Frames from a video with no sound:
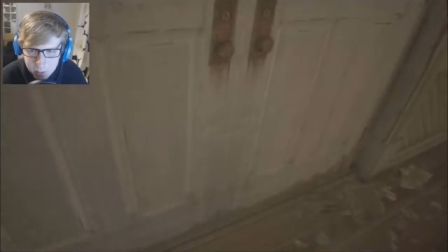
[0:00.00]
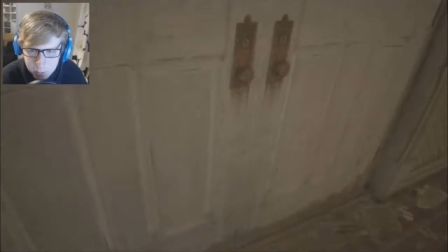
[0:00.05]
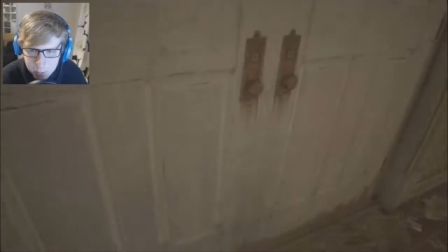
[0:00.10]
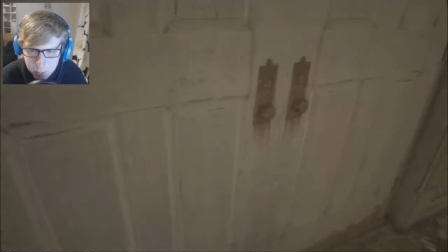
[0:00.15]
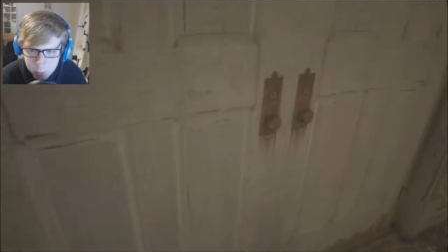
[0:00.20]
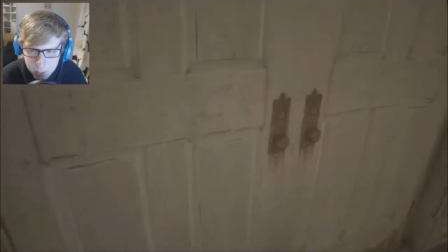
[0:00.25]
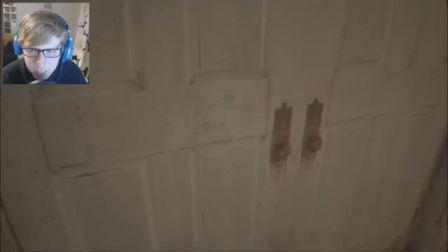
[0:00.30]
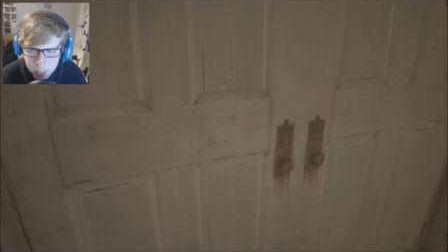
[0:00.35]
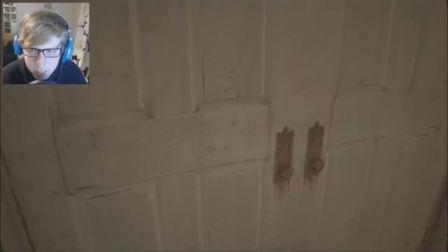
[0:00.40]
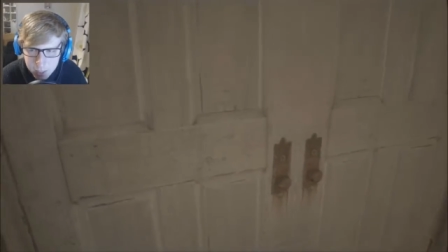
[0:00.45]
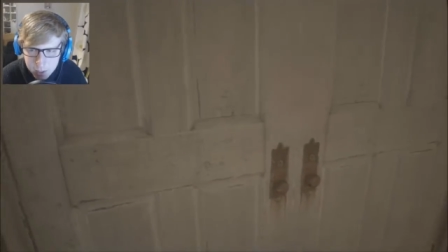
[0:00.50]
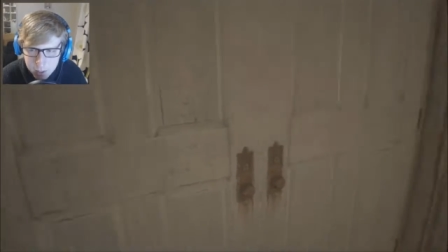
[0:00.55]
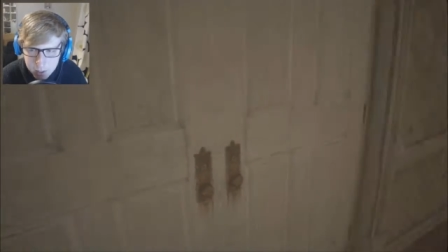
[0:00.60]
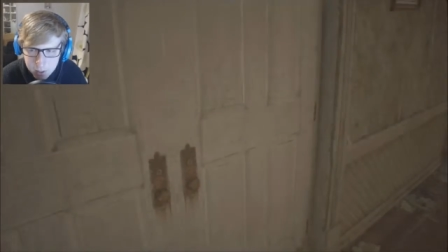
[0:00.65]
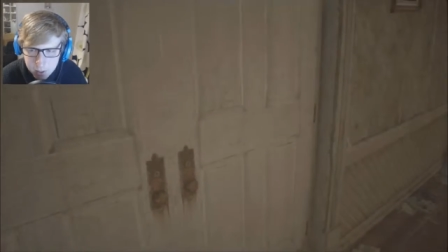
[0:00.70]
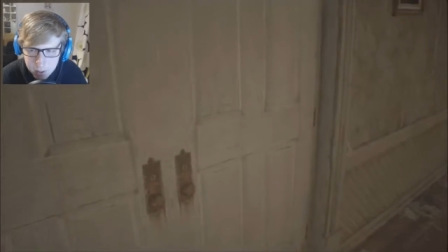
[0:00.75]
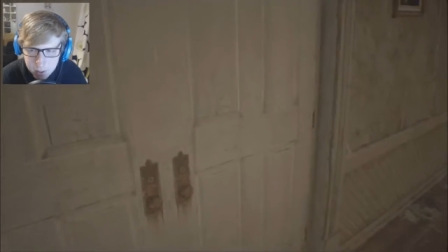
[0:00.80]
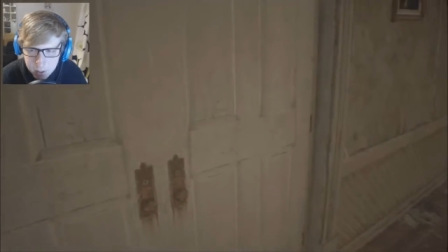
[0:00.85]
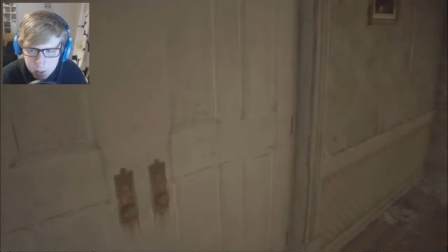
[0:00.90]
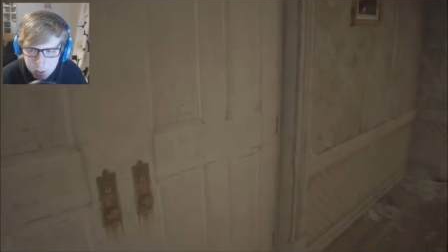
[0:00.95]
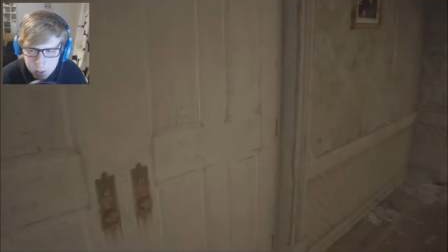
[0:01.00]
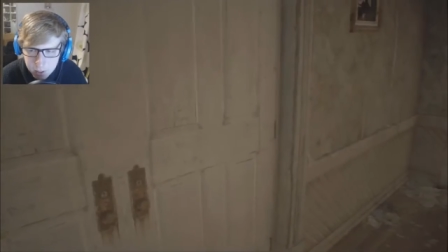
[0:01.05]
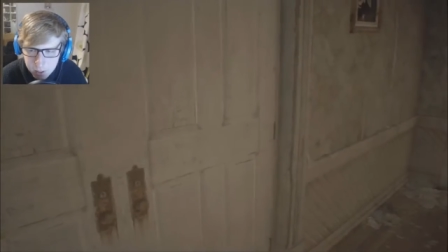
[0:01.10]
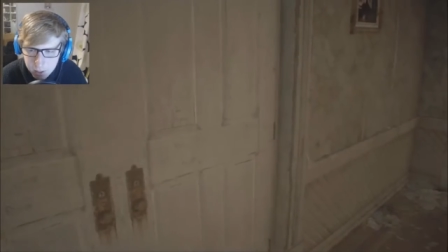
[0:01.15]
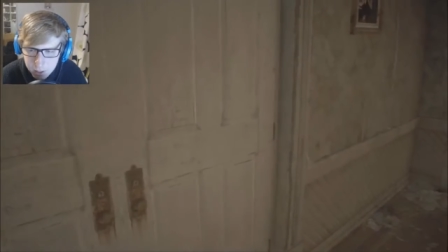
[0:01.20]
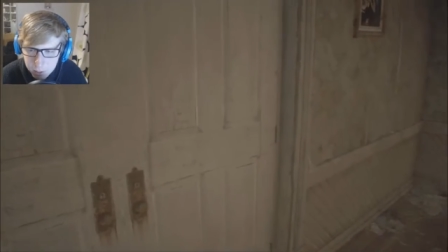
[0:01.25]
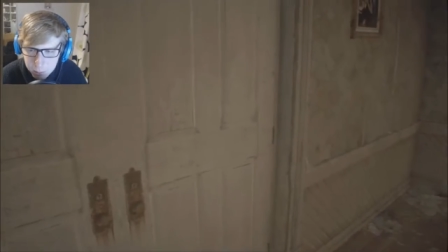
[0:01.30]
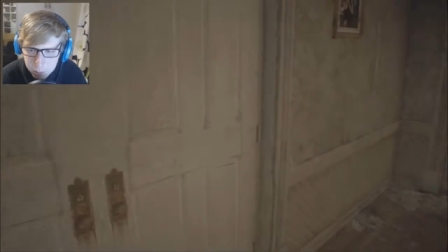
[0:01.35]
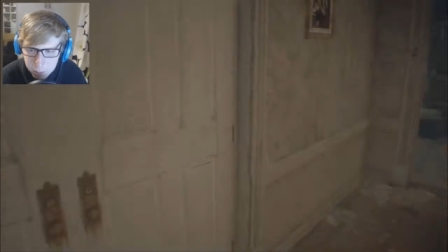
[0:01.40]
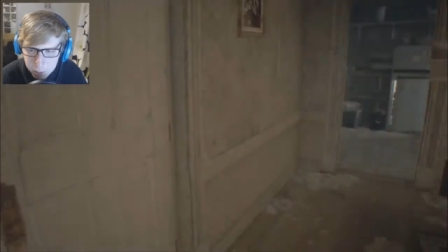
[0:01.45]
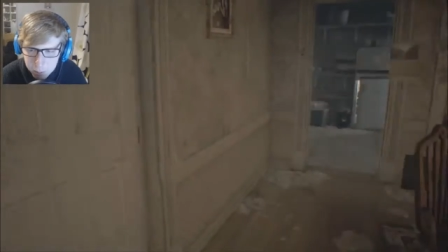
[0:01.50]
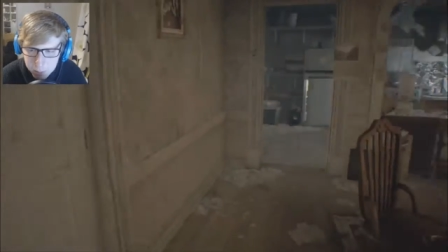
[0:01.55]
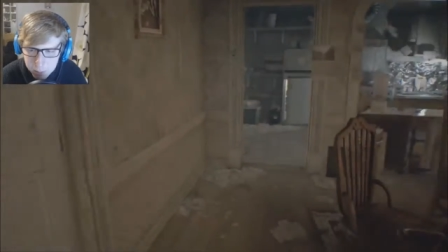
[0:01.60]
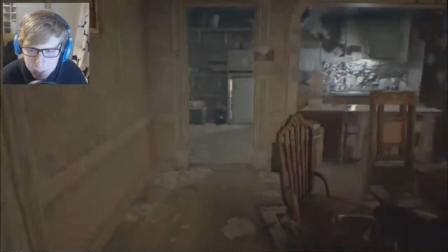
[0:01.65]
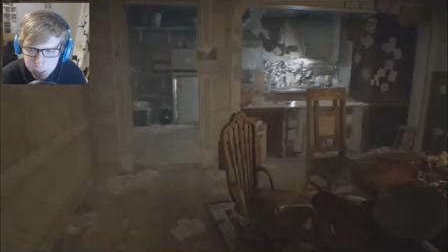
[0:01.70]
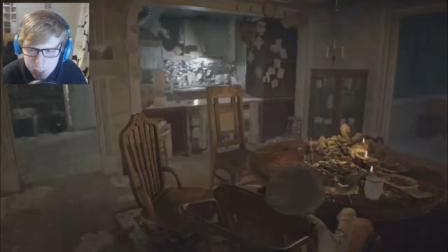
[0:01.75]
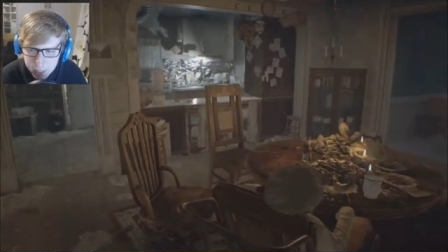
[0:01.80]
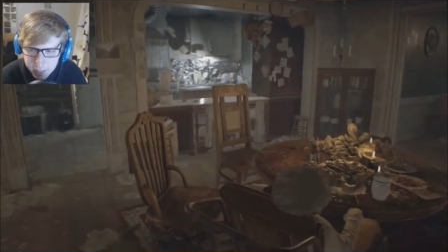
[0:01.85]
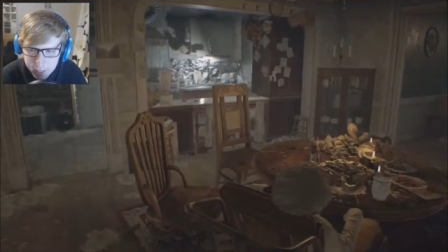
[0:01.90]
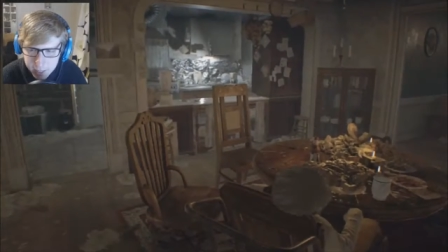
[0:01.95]
free, but
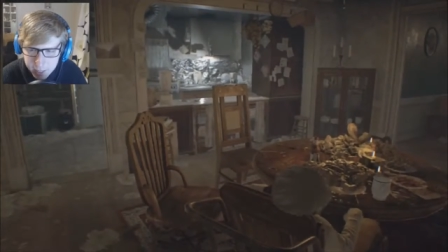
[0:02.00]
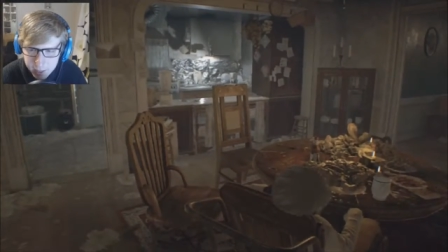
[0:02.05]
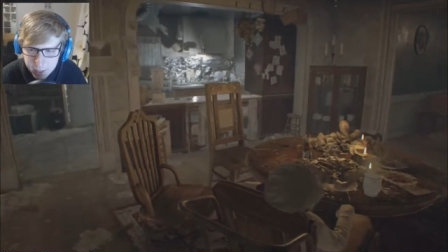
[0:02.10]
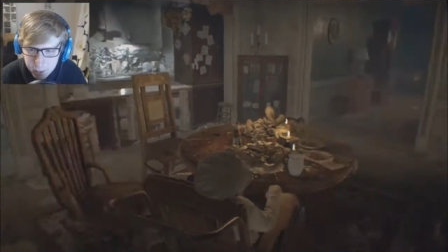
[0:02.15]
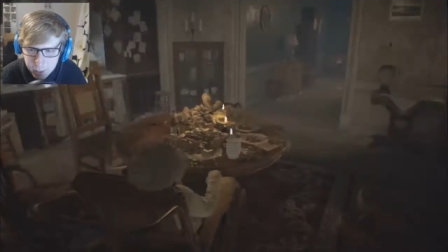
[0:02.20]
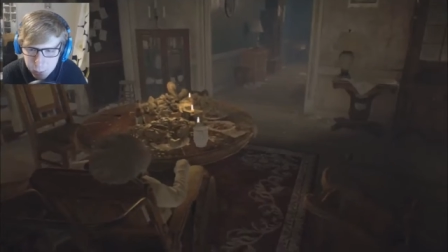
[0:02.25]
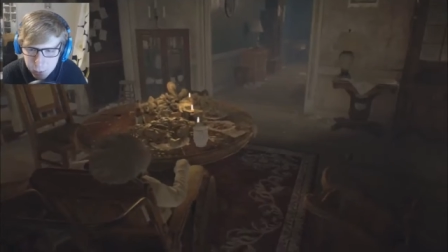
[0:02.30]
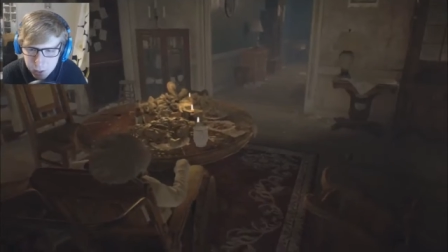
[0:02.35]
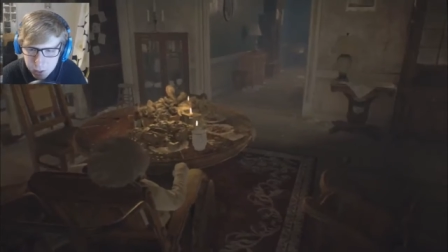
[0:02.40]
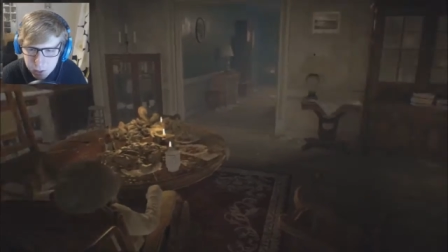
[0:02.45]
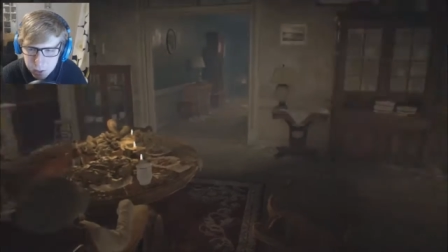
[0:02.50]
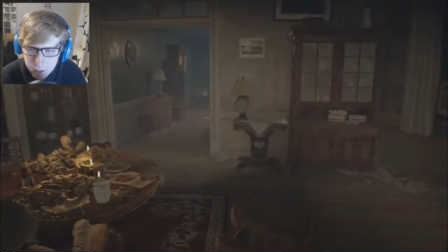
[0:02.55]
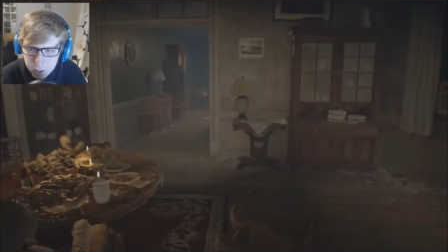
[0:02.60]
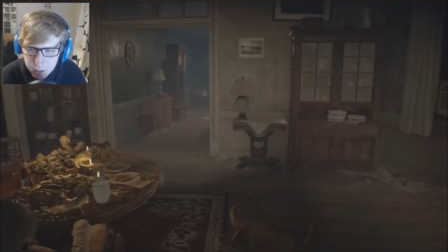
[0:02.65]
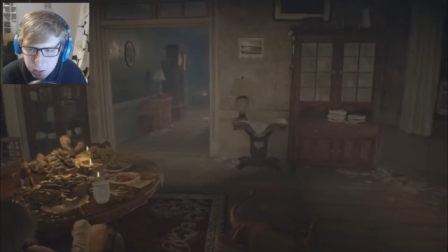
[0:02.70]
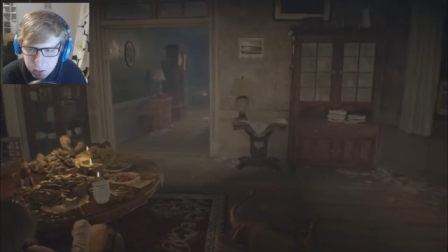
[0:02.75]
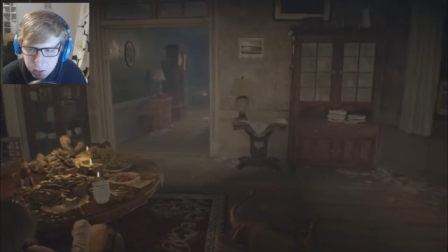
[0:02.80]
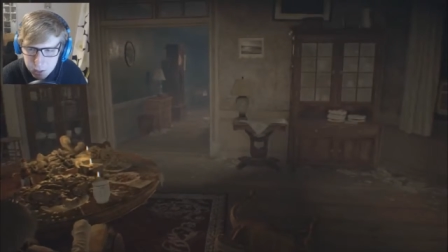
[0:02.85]
apparently that did work.